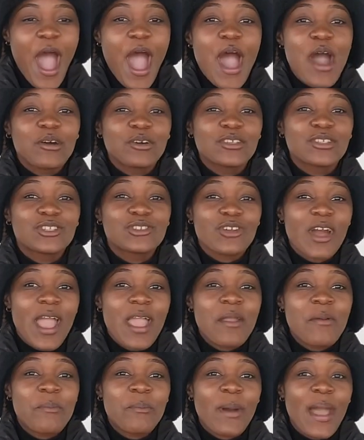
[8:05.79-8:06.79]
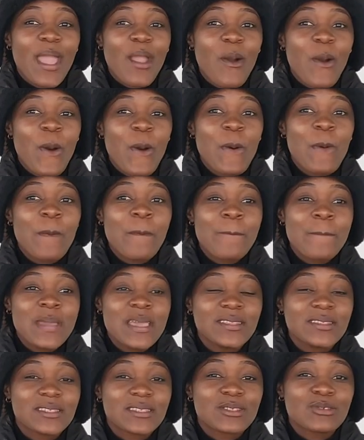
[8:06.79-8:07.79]
I was trying by all
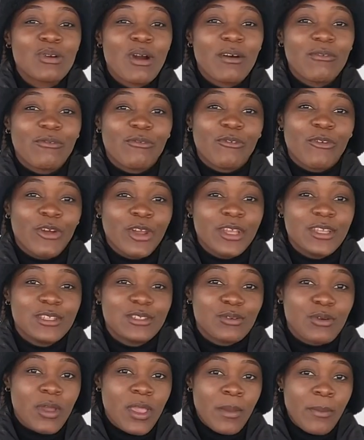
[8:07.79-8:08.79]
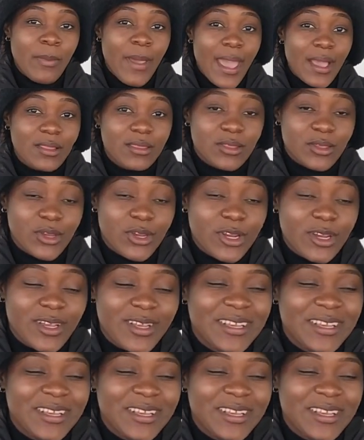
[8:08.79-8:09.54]
means to avoid going back there.